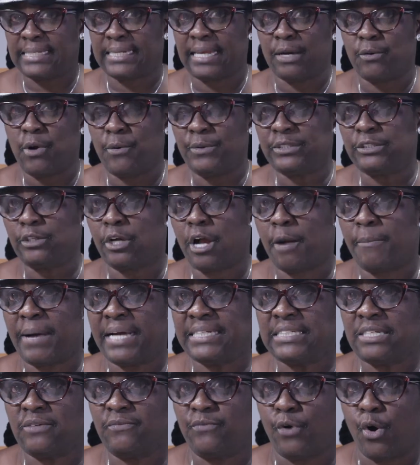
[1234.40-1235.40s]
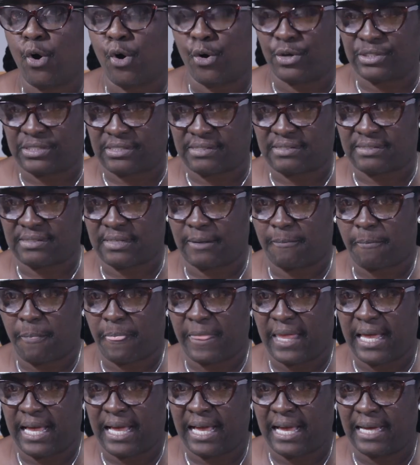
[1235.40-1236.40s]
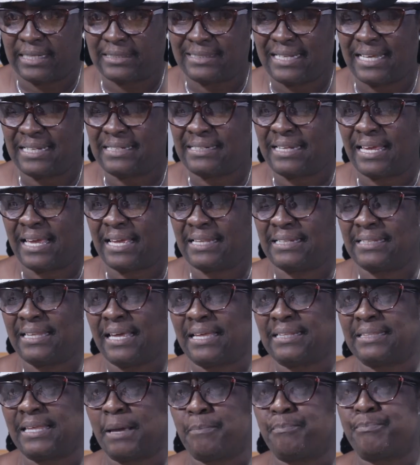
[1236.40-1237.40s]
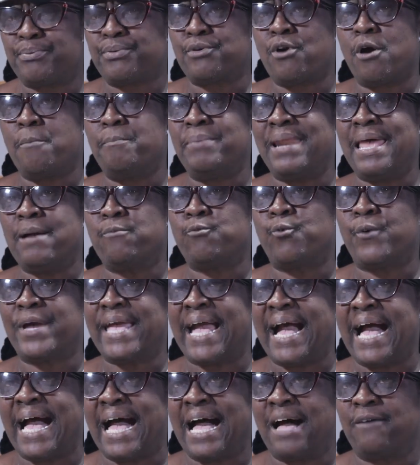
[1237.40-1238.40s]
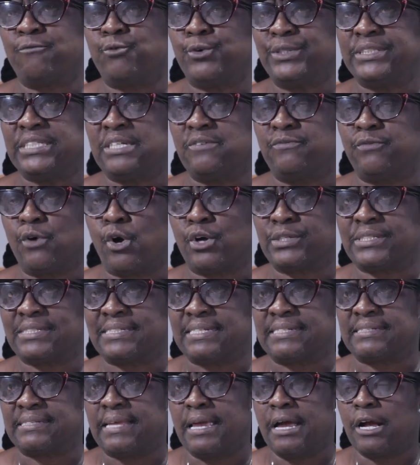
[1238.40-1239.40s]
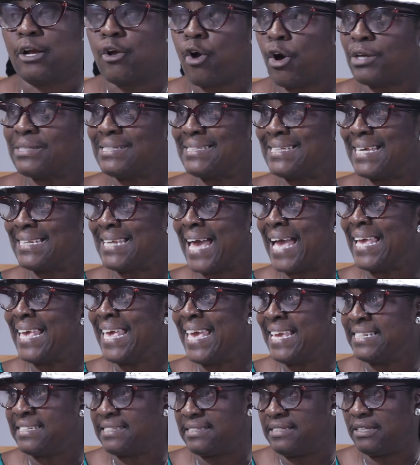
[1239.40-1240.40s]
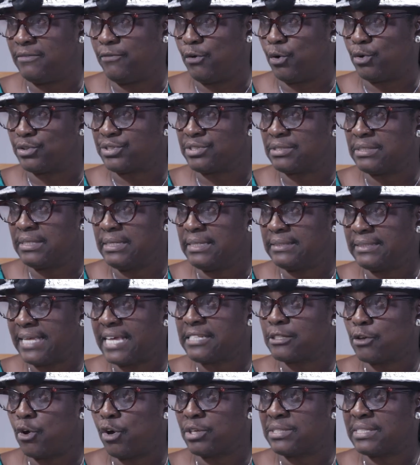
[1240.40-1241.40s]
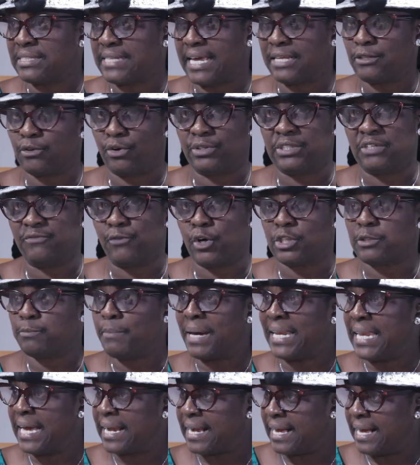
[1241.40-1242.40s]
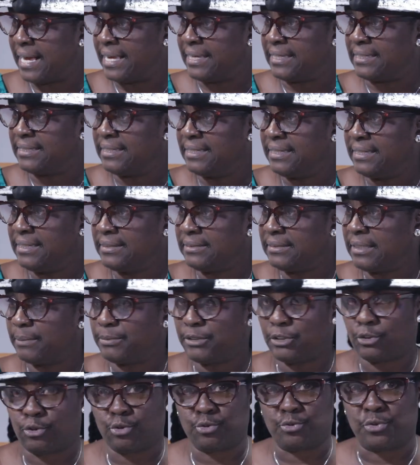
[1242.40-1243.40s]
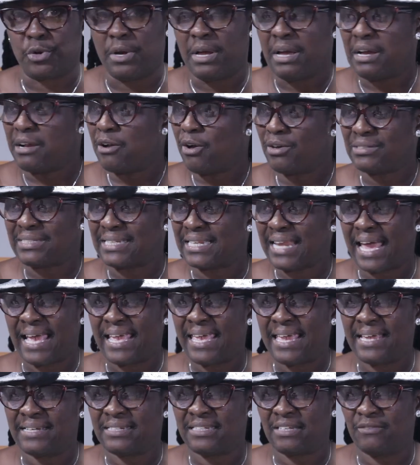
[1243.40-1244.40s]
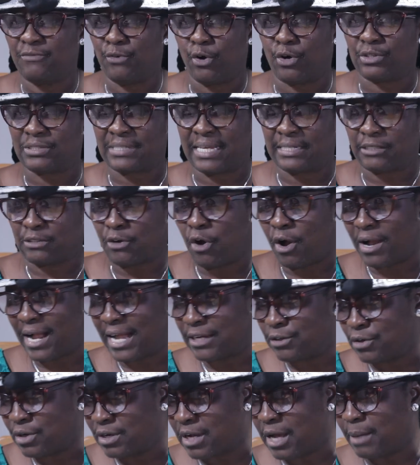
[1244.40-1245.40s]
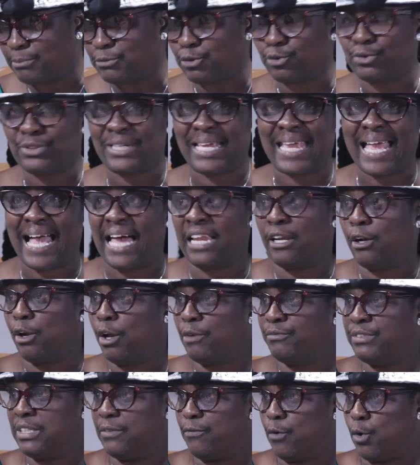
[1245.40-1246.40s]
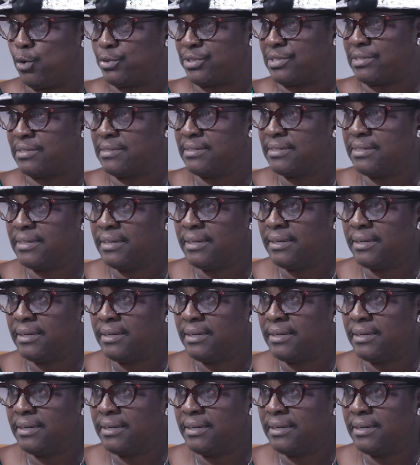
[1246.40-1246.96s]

And when we talk about divorce, the problem we have with divorce is, God said, I hate divorce. That's God's standard on divorce, Malachi chapter 2. God said, I hate divorce, and God cannot come today and love divorce.